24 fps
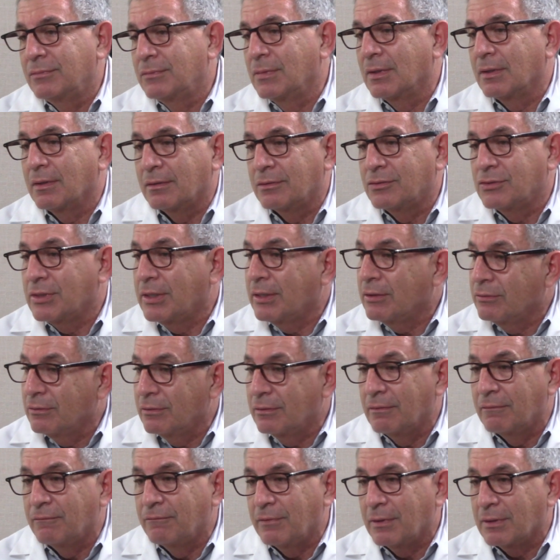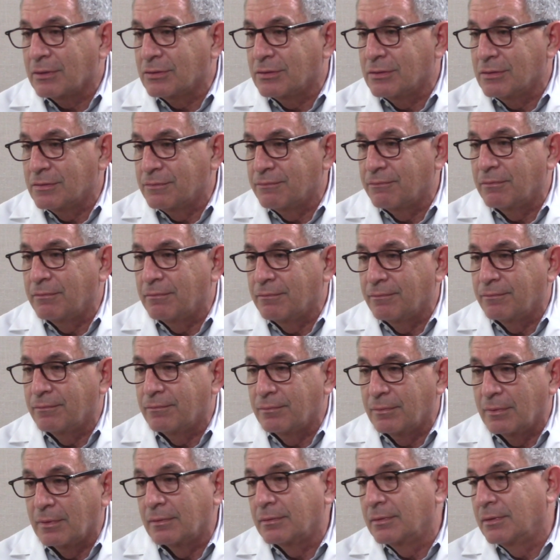uh, childhood infections for
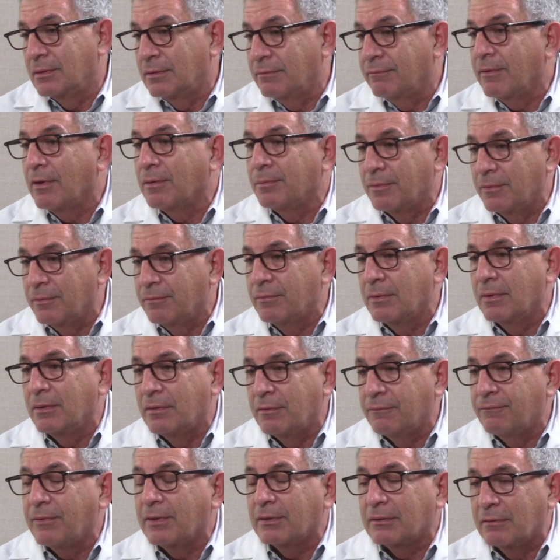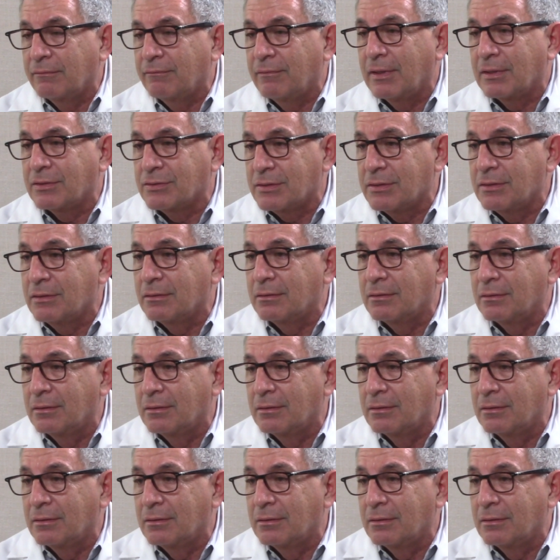uh, to develop a, an effective vaccine. And,